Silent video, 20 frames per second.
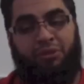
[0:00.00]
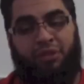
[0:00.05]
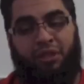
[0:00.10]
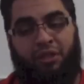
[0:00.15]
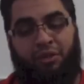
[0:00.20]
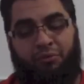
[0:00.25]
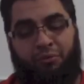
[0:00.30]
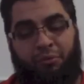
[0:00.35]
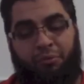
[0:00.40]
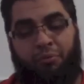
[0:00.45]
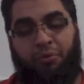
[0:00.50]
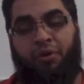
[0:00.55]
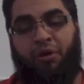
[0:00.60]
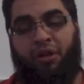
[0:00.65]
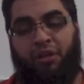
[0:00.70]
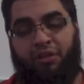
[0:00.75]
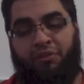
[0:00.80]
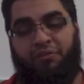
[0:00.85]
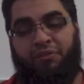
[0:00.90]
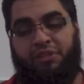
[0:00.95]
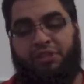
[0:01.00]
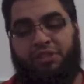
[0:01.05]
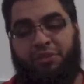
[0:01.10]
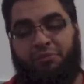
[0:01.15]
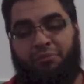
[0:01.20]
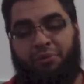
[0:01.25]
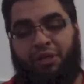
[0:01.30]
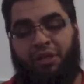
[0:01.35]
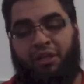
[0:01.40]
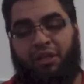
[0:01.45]
ta'ala reward all of us, and
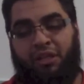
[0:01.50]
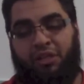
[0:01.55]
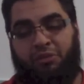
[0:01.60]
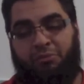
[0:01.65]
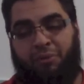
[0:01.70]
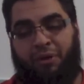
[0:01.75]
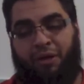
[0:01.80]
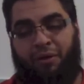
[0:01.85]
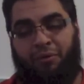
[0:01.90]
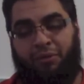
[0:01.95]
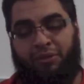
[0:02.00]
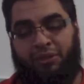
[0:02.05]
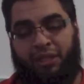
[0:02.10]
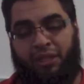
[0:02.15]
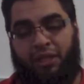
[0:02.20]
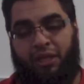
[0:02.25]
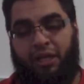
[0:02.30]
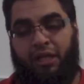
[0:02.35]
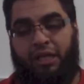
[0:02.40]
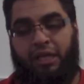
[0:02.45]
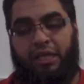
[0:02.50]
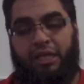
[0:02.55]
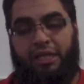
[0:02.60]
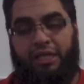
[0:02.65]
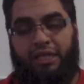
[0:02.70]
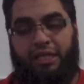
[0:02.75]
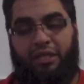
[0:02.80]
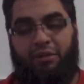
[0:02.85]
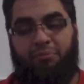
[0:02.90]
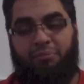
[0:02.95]
may Allah subhanahu wa ta'ala
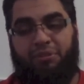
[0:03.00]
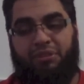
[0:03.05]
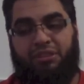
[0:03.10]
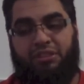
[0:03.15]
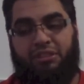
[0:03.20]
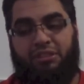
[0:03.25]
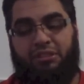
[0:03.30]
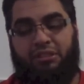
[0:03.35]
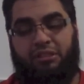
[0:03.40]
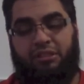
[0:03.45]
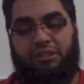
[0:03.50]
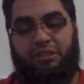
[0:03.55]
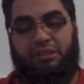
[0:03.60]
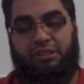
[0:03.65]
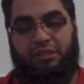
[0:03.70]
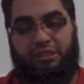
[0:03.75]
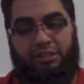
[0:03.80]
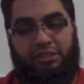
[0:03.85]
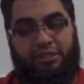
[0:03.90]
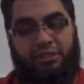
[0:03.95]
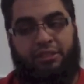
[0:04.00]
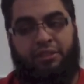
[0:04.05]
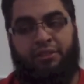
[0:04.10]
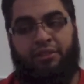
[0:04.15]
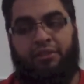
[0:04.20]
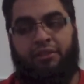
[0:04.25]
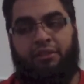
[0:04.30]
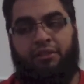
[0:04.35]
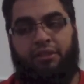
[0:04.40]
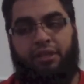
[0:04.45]
keep us
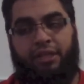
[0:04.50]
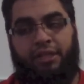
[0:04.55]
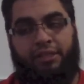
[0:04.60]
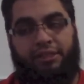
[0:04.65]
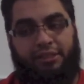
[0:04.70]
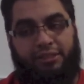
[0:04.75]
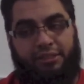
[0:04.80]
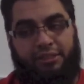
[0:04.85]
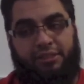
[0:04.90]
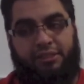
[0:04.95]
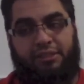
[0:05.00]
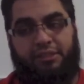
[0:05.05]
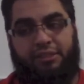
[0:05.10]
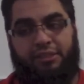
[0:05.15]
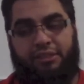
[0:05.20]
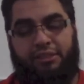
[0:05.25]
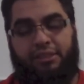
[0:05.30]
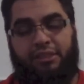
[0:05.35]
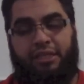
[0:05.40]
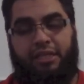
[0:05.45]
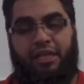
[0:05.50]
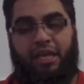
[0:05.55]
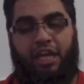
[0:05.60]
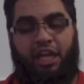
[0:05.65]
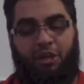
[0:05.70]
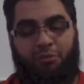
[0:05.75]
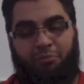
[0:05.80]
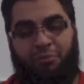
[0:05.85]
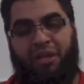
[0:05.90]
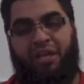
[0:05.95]
sincere and consistent
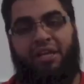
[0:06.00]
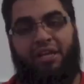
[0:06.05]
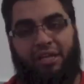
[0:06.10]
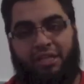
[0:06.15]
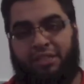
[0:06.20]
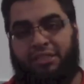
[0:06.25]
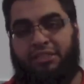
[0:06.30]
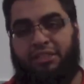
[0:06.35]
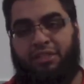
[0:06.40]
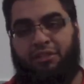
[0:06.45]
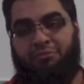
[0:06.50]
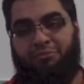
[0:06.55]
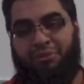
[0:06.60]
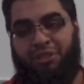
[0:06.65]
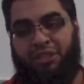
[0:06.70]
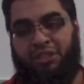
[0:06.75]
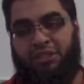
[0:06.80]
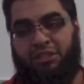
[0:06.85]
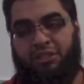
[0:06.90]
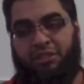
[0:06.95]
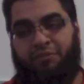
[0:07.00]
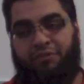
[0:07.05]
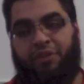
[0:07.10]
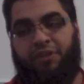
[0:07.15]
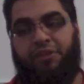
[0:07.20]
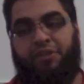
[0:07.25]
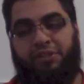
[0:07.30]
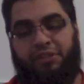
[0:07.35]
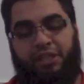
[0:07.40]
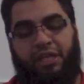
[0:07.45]
and make us a means of
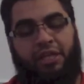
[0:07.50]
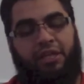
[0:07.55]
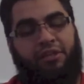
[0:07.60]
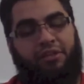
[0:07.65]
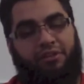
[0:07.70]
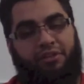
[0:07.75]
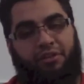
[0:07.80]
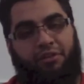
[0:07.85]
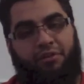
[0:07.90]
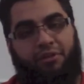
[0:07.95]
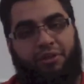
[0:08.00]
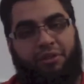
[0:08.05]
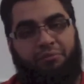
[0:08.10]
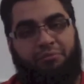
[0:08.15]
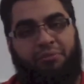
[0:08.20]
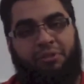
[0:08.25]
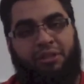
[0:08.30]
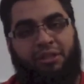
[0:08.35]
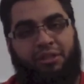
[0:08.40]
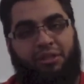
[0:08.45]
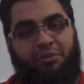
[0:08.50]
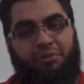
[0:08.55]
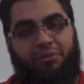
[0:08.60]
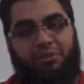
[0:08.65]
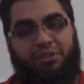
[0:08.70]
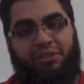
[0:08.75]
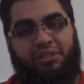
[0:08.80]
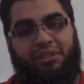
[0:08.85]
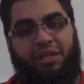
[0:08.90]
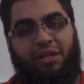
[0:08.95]
others getting to know Him. Wa
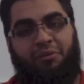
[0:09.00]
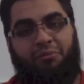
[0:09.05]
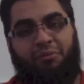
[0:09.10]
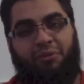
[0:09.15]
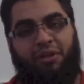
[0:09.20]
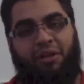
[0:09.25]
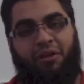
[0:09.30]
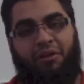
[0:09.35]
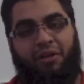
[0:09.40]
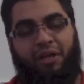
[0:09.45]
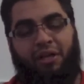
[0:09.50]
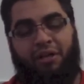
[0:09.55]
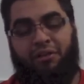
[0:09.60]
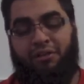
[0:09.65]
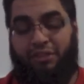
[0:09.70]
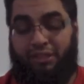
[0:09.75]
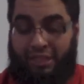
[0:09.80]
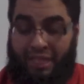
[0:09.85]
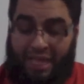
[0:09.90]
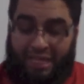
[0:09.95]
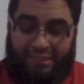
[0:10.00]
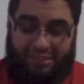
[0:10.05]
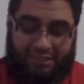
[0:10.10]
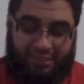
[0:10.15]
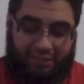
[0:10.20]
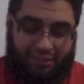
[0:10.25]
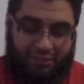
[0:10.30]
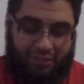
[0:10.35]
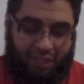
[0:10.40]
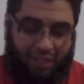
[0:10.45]
jazakumullahu khairan.
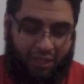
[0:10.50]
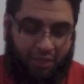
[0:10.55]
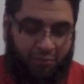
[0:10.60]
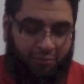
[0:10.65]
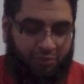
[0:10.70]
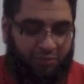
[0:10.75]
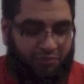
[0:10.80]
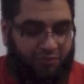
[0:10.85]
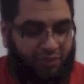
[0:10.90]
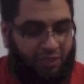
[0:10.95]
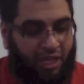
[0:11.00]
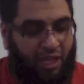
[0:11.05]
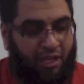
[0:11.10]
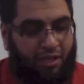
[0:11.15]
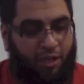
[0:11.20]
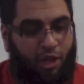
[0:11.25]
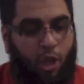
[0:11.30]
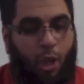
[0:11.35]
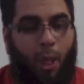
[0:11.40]
Lastly, I almost forgot,